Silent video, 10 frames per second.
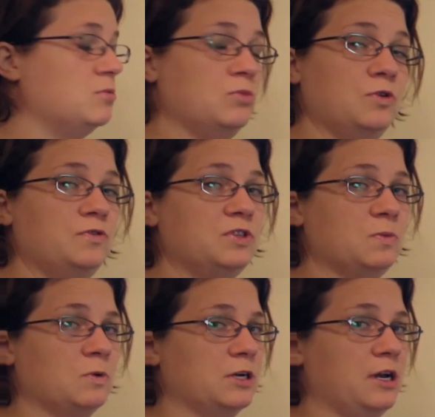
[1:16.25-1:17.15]
move
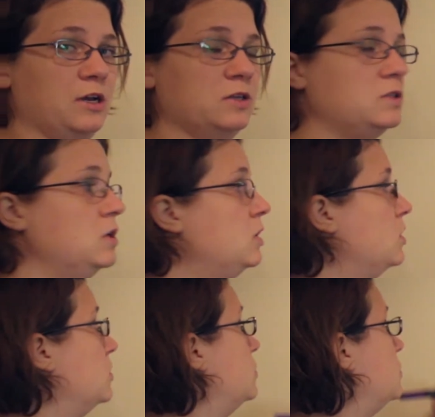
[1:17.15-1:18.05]
somewhere else.
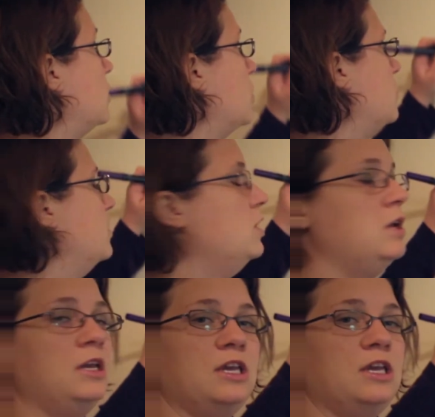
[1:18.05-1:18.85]
So